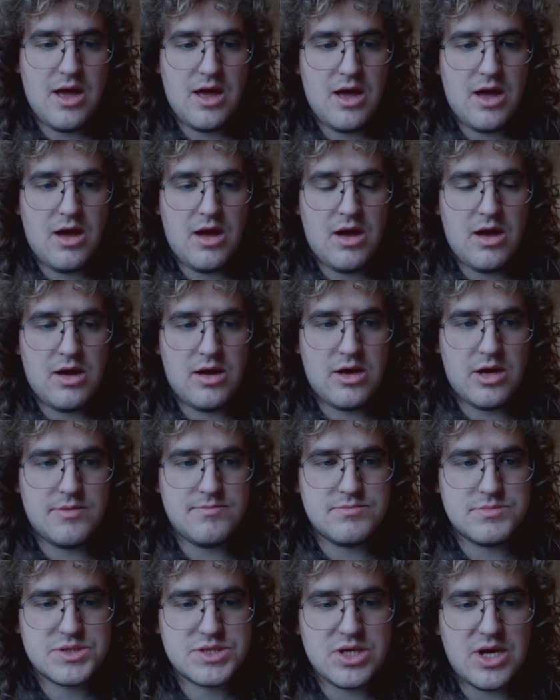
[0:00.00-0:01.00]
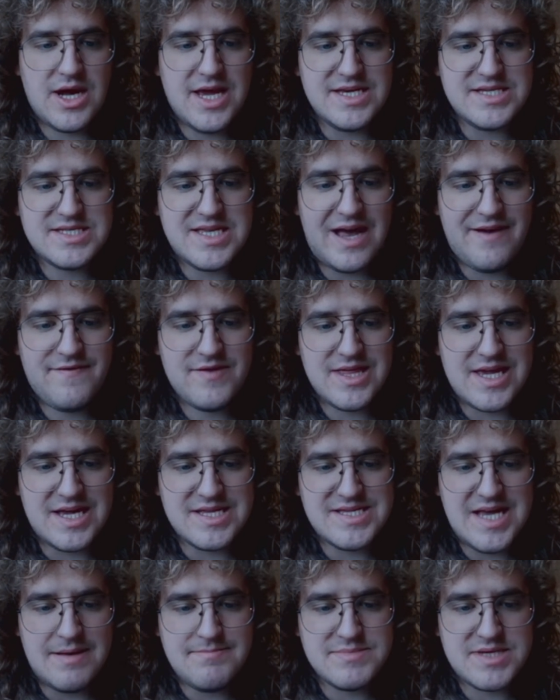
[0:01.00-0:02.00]
So it's definitely a
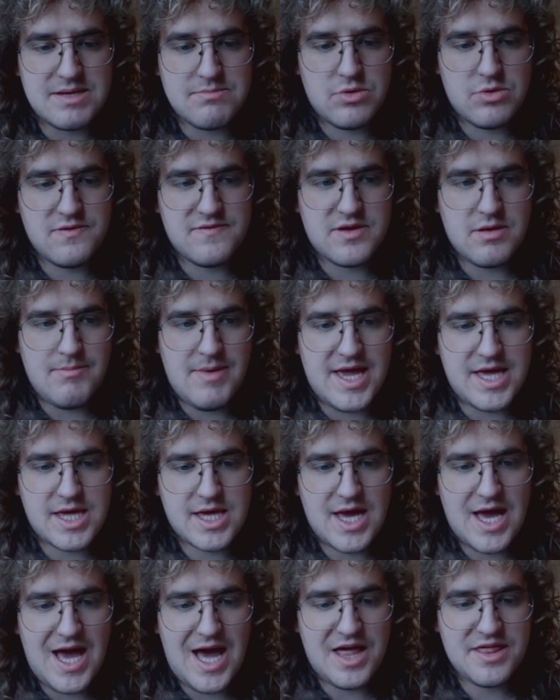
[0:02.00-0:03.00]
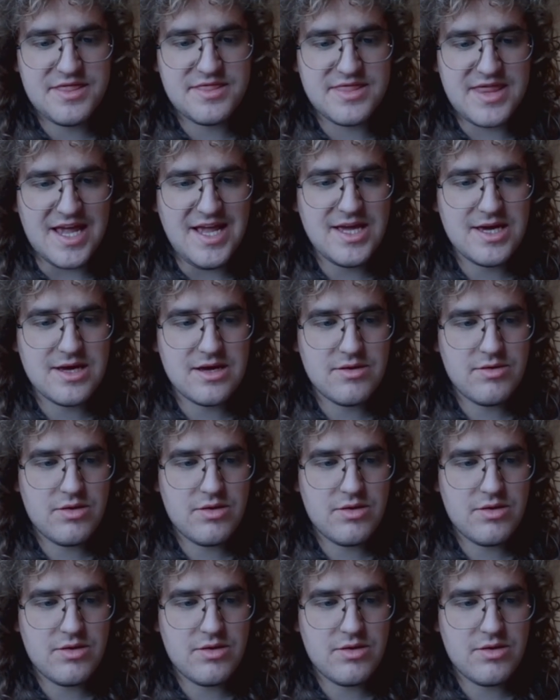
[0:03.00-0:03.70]
tempting move to make. I think